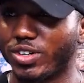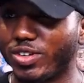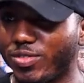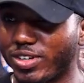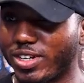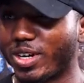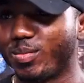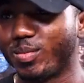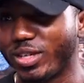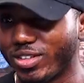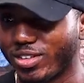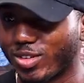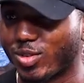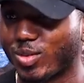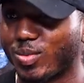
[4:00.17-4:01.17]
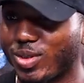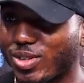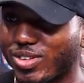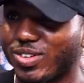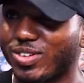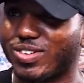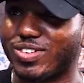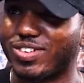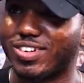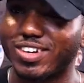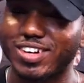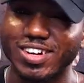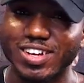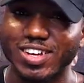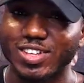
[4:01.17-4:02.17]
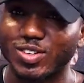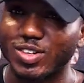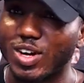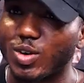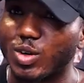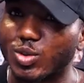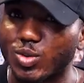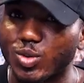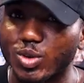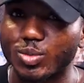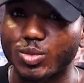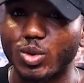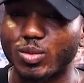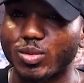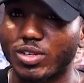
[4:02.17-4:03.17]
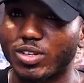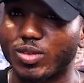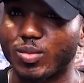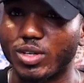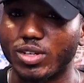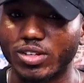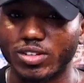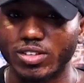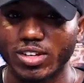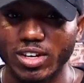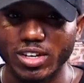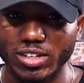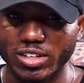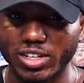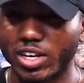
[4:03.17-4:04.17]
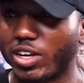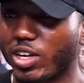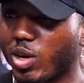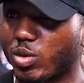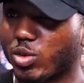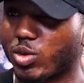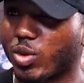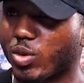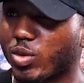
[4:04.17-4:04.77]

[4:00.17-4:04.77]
very amazing to me. So that was what prompted me, started checking out stores.